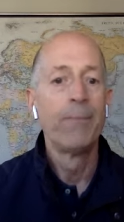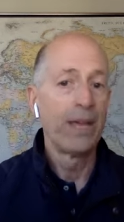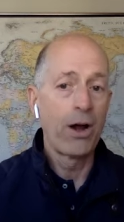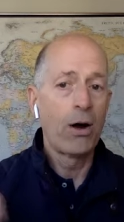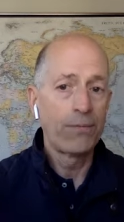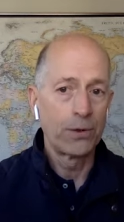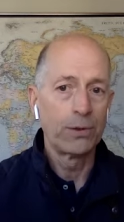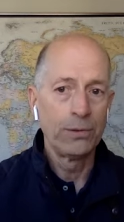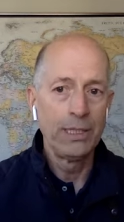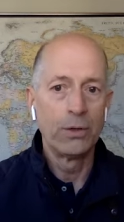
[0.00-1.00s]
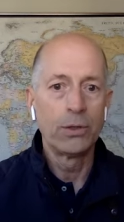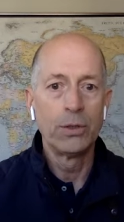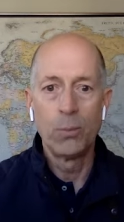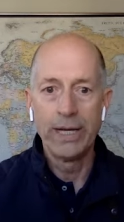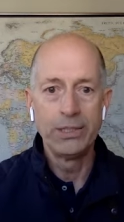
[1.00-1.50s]
and offer you know mm-hmm.
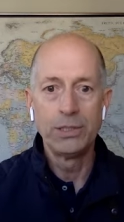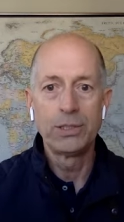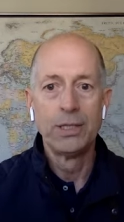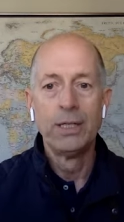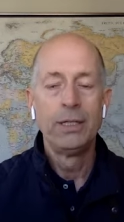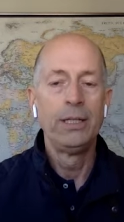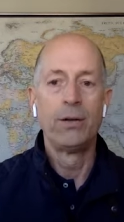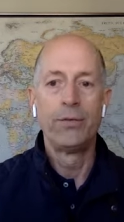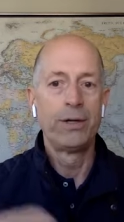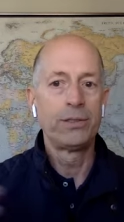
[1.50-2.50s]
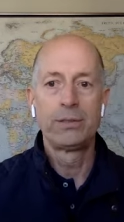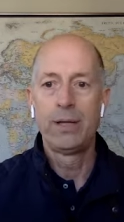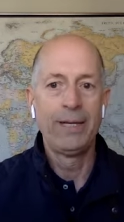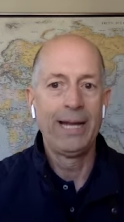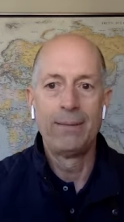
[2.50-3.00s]
good wages you know there's
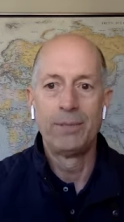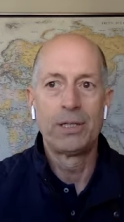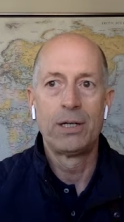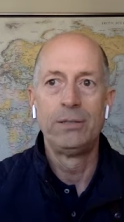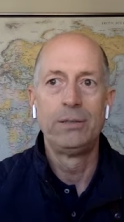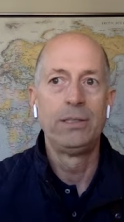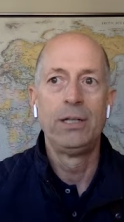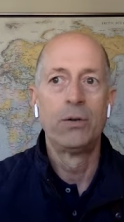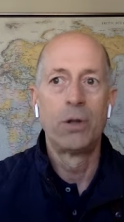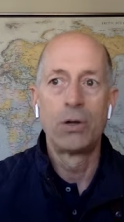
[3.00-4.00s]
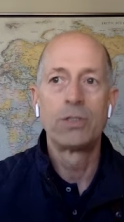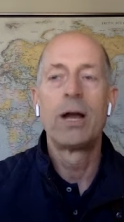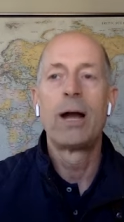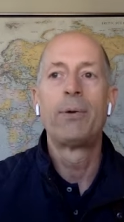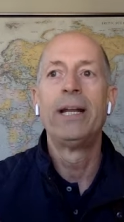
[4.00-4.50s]
i mean amazon's you know largely
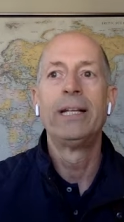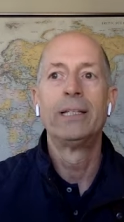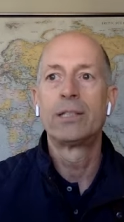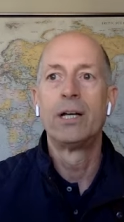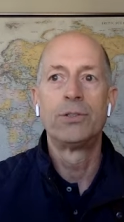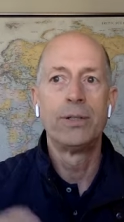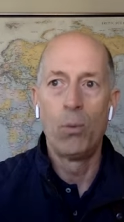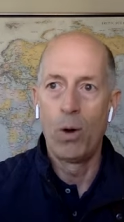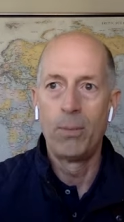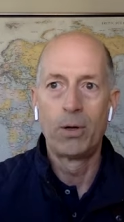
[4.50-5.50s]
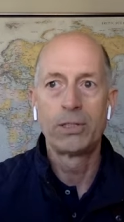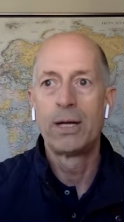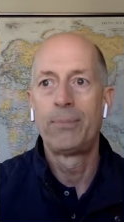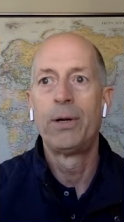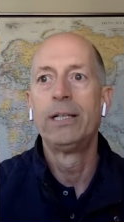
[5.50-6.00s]
operating in this country walmart's
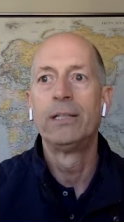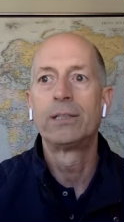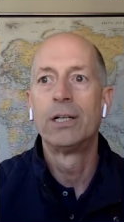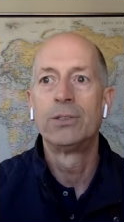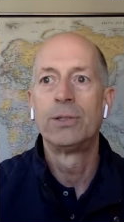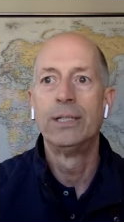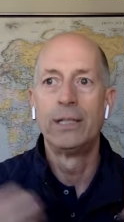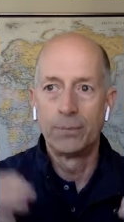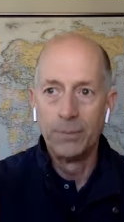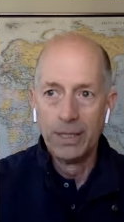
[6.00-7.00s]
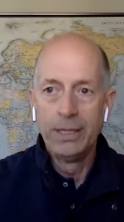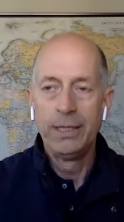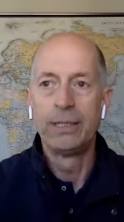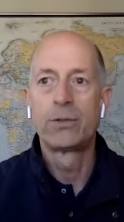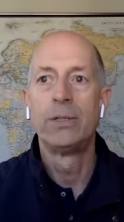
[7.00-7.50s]
operating in this country and they're
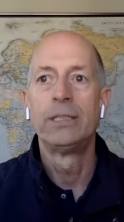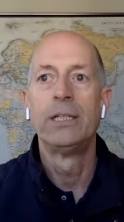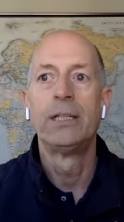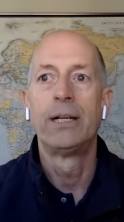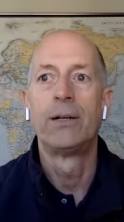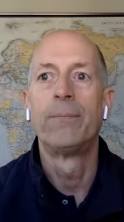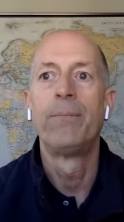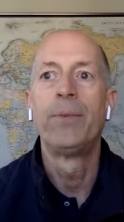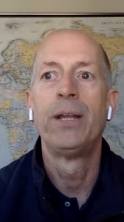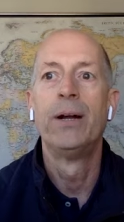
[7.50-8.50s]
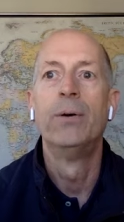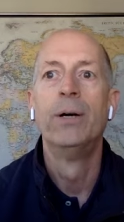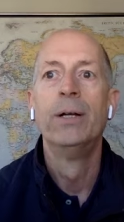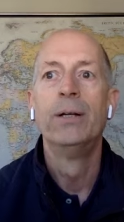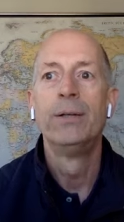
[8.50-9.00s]
increasing their you know
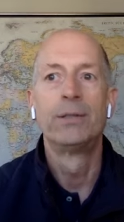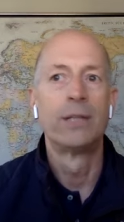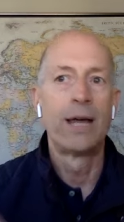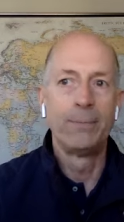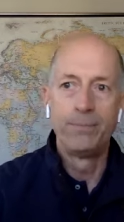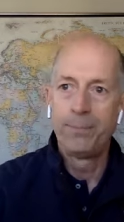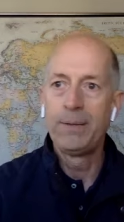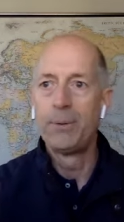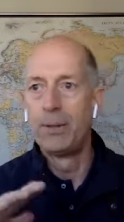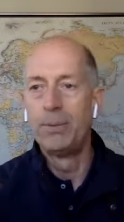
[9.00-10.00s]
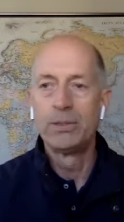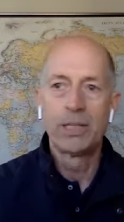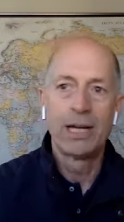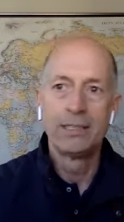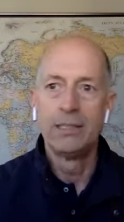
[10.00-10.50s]
there's a lot of people on both
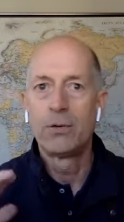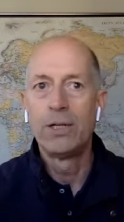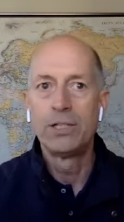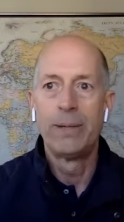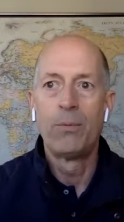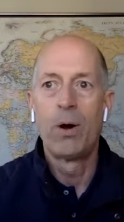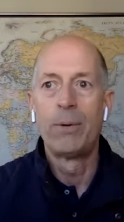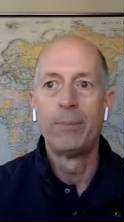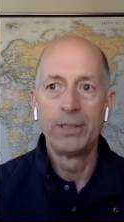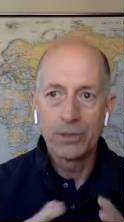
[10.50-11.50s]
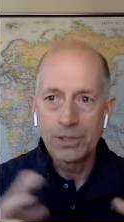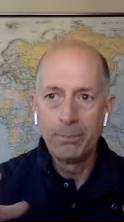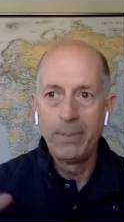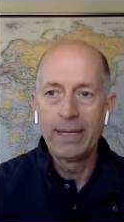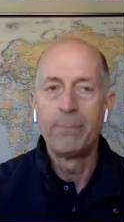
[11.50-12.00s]
sides of the equation about walmart but there's some
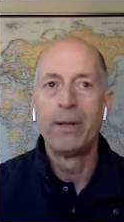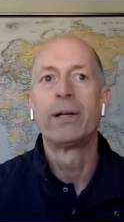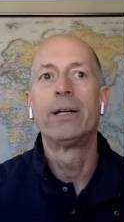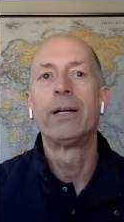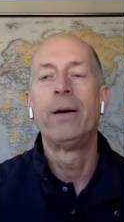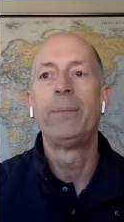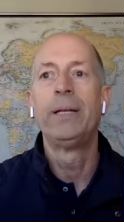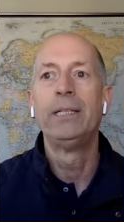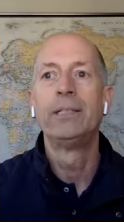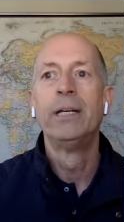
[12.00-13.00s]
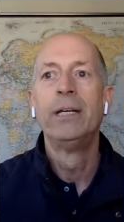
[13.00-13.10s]
big american companies